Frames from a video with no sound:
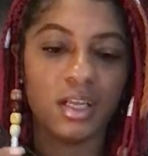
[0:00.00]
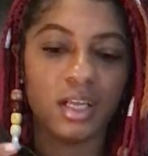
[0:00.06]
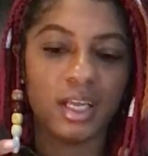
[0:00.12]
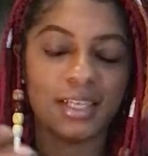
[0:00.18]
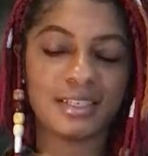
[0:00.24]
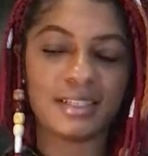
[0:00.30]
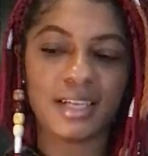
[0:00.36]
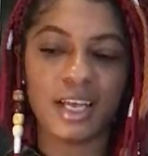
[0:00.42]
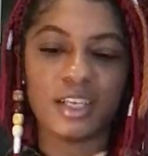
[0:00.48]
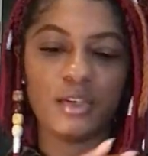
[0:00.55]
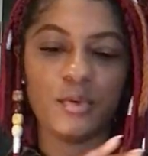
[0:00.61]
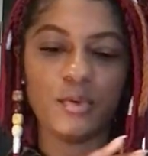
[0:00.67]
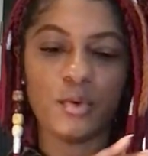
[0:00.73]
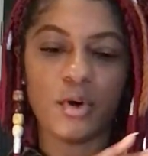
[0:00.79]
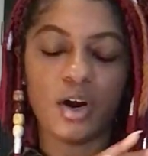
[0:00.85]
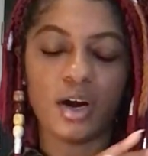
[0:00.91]
It's like
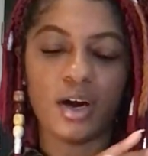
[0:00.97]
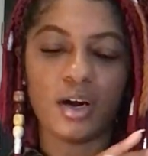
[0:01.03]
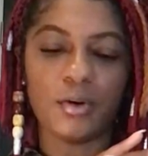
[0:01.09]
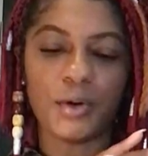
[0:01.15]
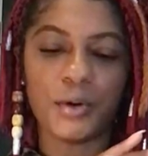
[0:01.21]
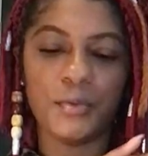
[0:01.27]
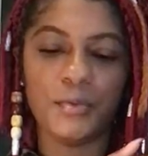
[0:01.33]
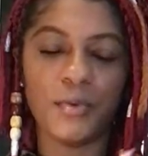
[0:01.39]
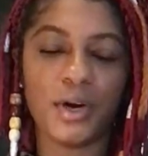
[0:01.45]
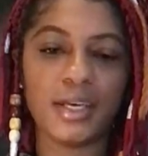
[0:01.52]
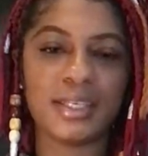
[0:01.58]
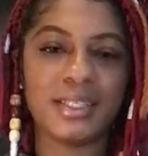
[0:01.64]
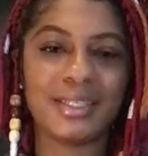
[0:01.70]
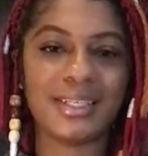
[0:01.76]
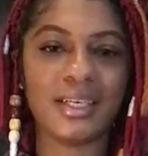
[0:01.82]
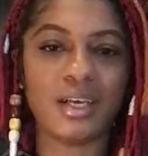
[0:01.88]
you are
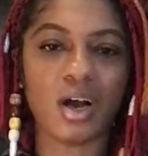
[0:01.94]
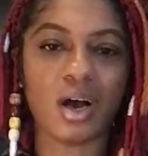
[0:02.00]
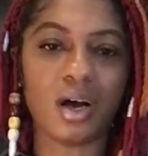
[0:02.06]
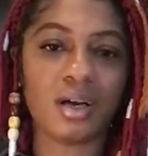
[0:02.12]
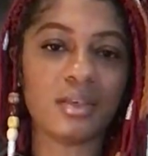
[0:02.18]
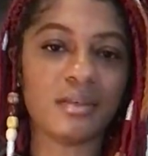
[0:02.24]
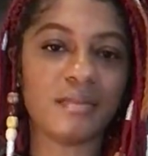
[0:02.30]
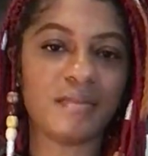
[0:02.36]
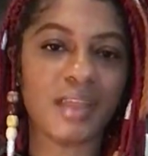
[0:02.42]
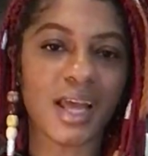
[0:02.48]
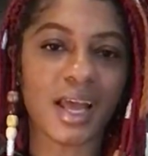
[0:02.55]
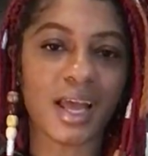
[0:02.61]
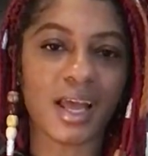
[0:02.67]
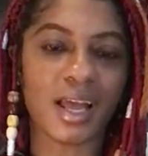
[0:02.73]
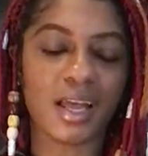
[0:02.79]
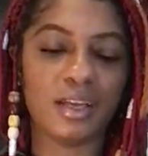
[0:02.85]
erasing all of
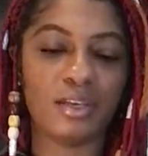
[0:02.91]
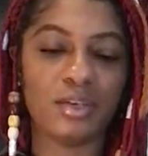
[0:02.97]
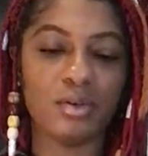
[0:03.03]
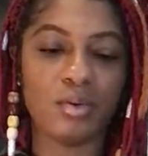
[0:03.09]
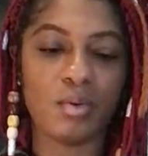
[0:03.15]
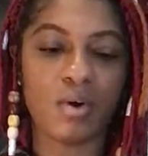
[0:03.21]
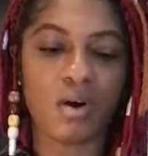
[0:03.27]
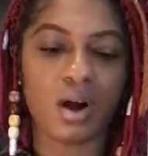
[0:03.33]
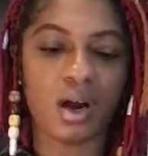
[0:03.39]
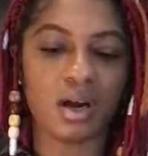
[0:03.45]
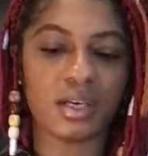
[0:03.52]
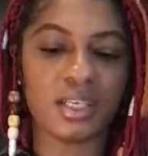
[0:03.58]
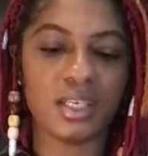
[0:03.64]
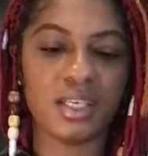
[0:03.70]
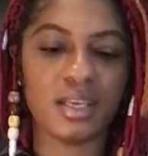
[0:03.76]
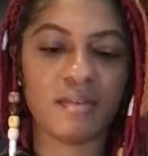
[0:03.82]
that and you are
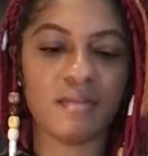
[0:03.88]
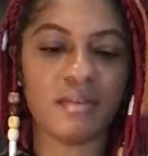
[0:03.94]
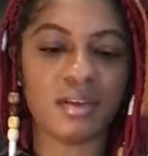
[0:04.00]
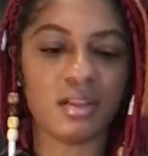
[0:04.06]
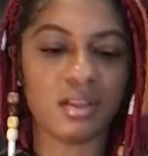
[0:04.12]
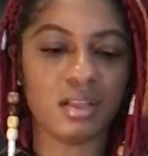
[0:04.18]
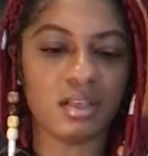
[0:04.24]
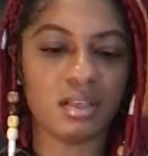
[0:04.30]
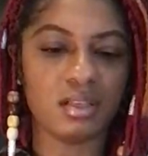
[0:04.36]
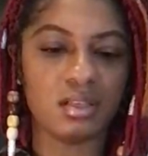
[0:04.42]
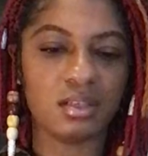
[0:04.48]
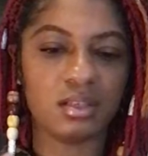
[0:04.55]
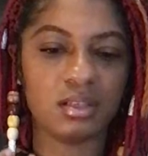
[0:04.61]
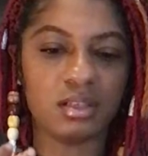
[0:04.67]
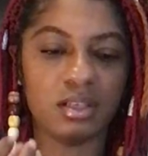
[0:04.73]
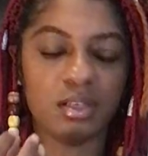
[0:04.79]
given
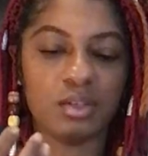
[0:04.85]
this